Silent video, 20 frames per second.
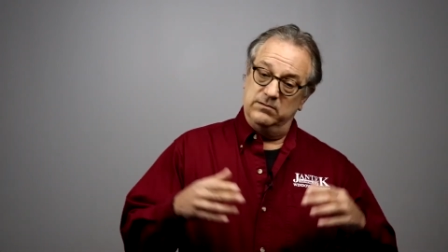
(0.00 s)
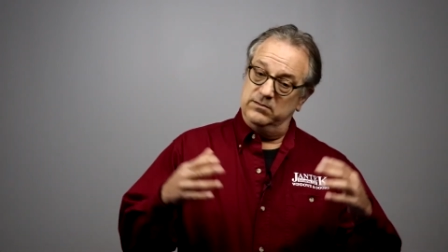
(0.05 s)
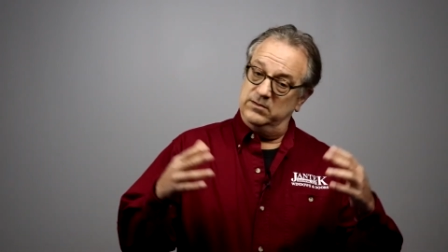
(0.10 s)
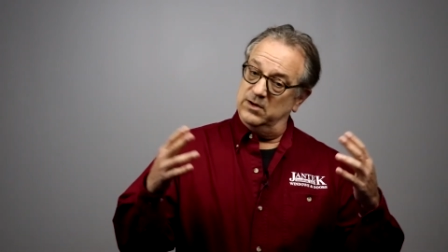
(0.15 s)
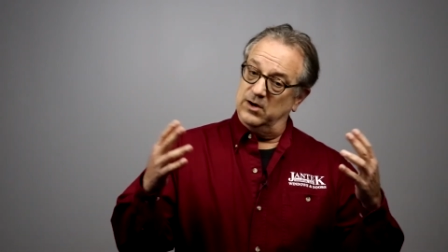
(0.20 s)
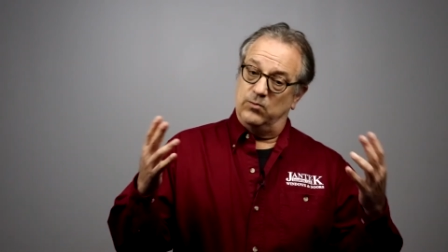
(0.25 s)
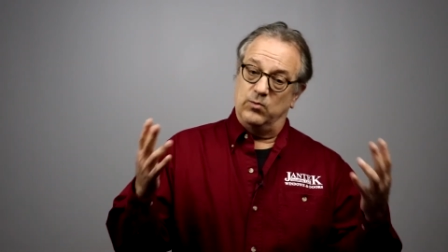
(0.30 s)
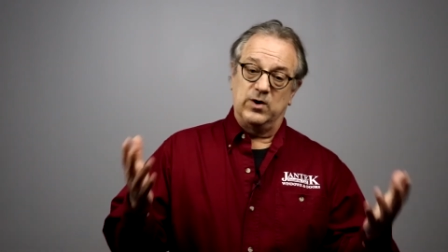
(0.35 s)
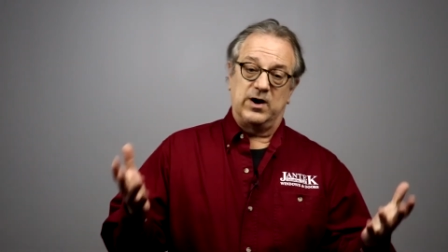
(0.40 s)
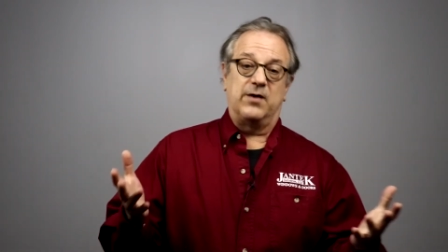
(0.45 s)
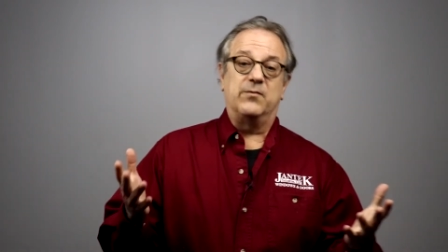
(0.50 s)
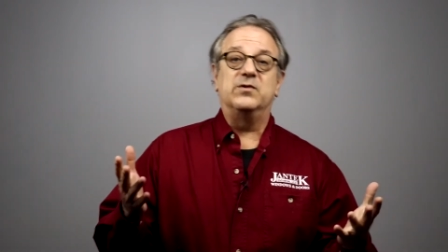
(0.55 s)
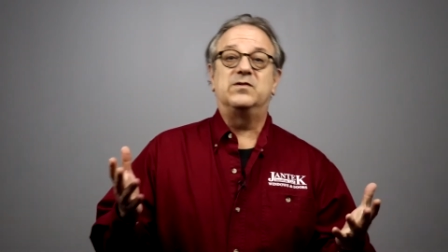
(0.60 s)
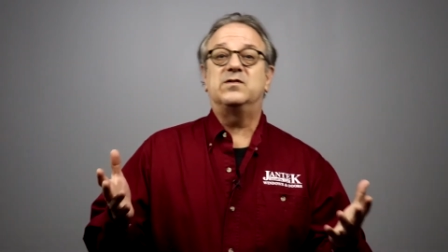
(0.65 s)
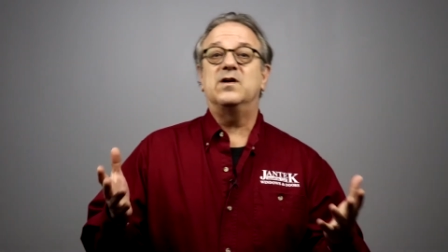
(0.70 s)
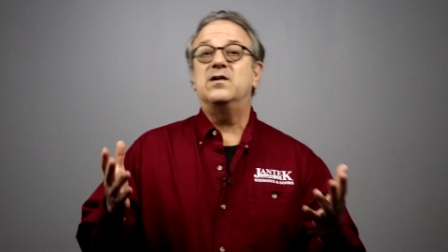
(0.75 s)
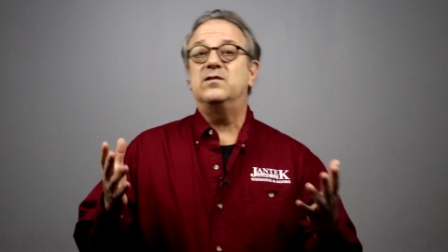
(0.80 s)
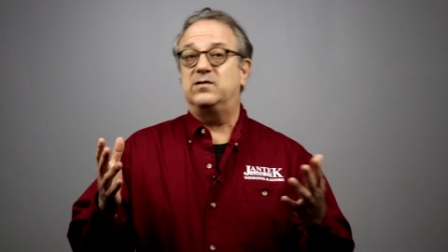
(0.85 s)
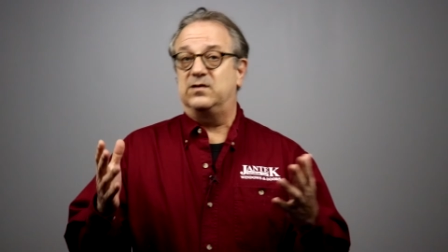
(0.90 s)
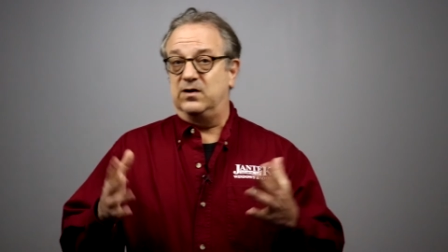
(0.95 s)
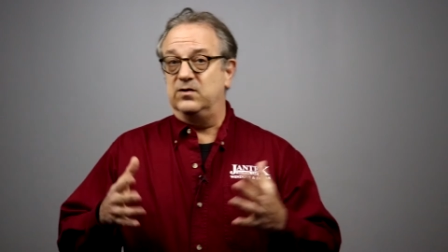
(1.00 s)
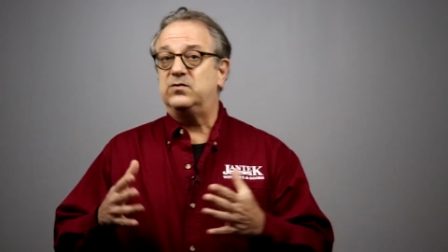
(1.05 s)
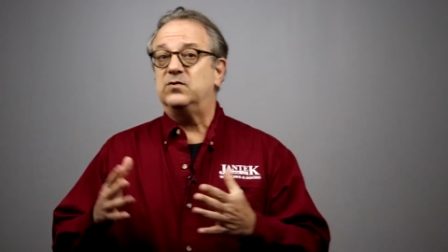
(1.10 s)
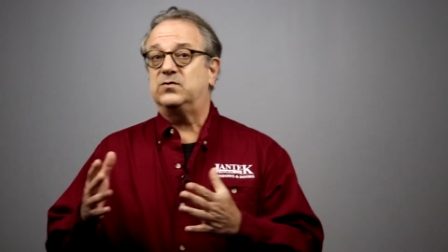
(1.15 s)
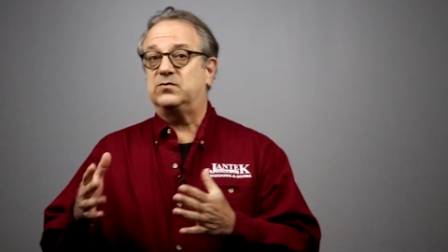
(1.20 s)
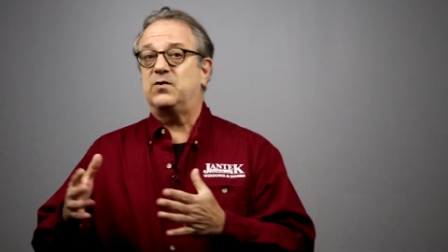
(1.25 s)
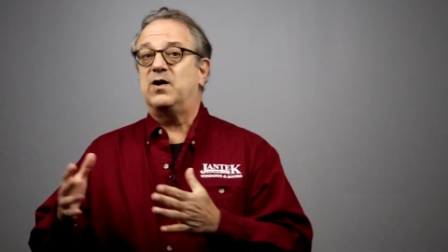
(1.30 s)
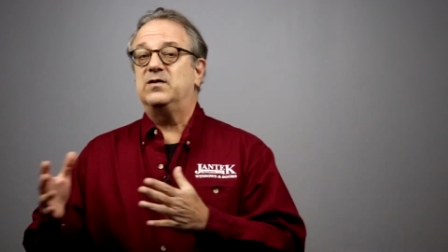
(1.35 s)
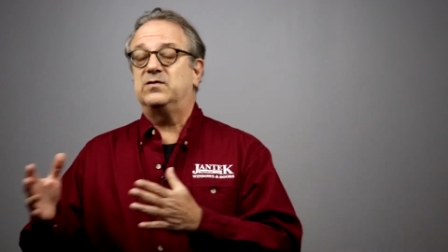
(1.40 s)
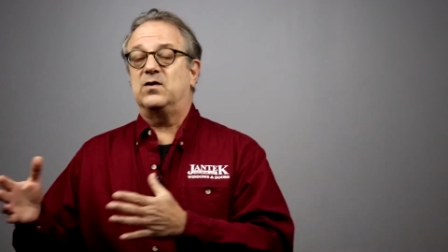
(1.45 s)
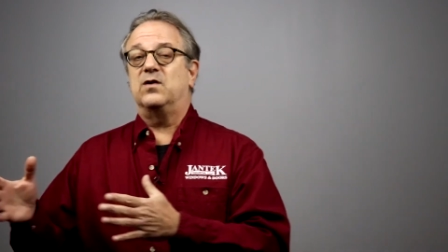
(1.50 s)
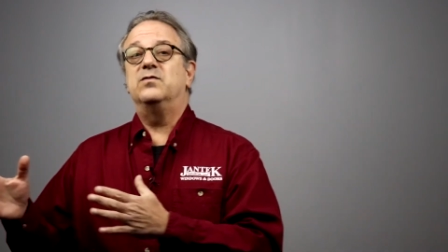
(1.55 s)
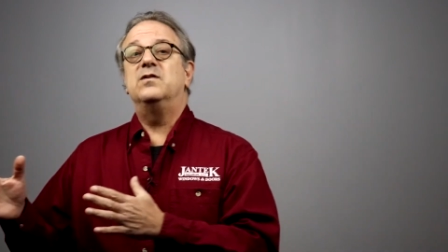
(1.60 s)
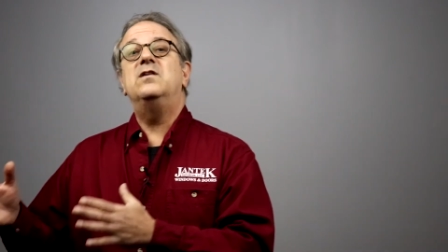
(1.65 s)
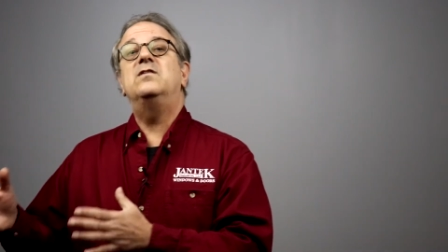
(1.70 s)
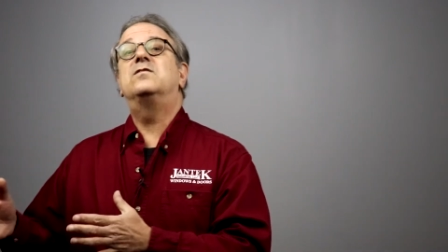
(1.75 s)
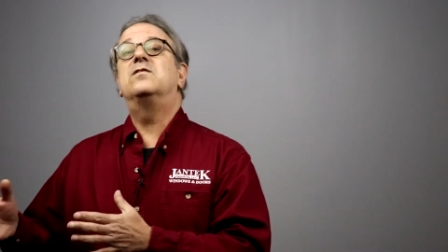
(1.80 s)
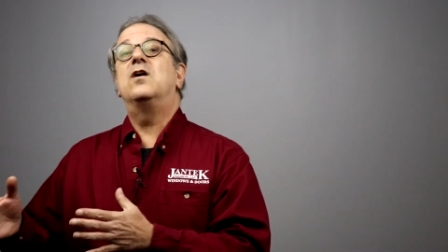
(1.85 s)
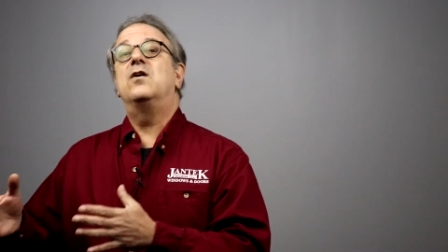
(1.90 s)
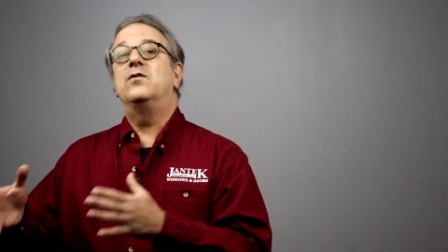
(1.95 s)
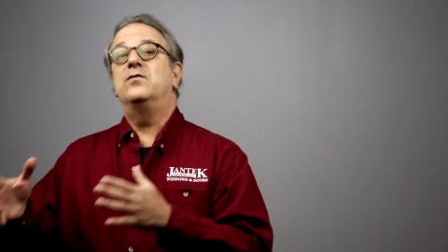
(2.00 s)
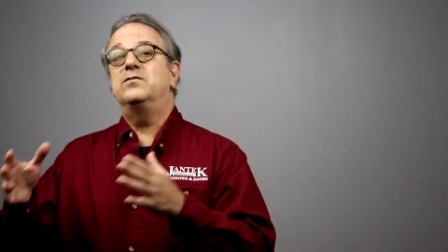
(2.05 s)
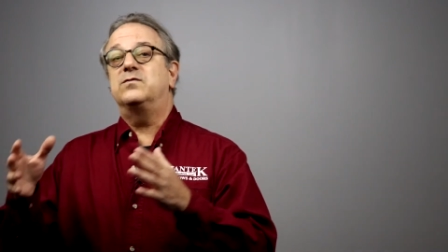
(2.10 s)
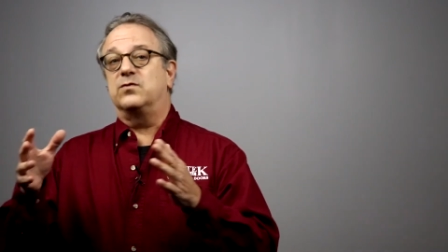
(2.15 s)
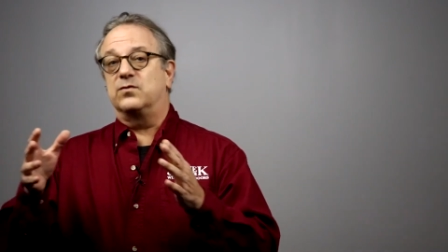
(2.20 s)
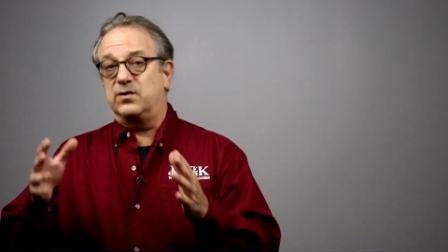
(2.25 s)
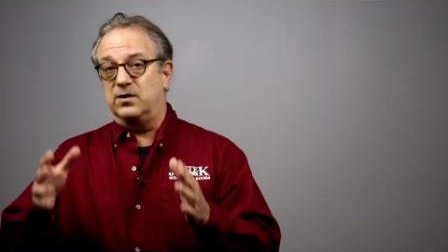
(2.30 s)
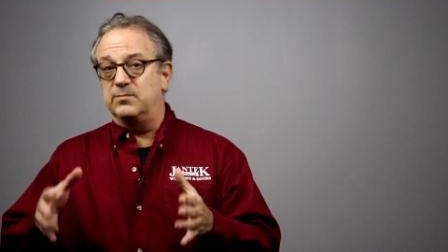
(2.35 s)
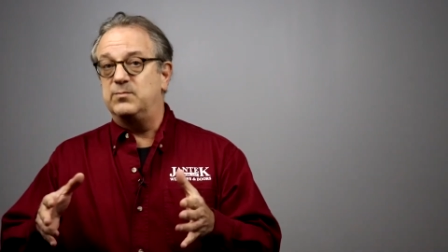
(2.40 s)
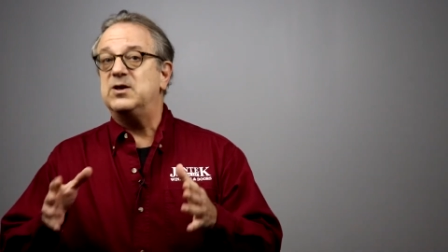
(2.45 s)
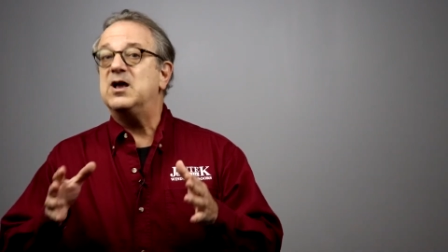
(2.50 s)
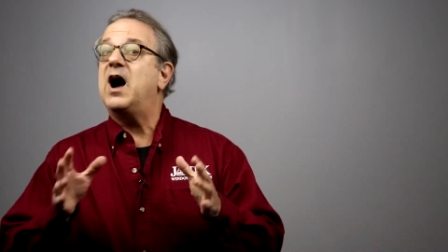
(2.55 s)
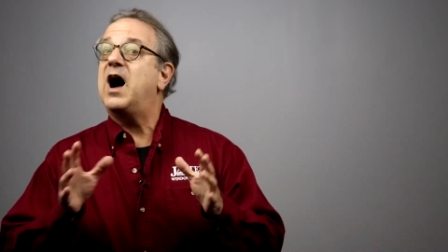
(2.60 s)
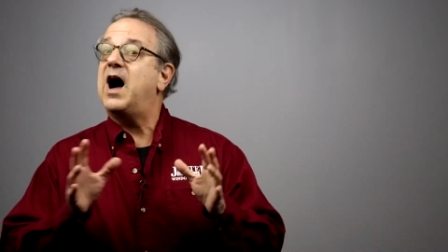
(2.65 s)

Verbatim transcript: You know, what I would say is the interest rates on these loans are going to be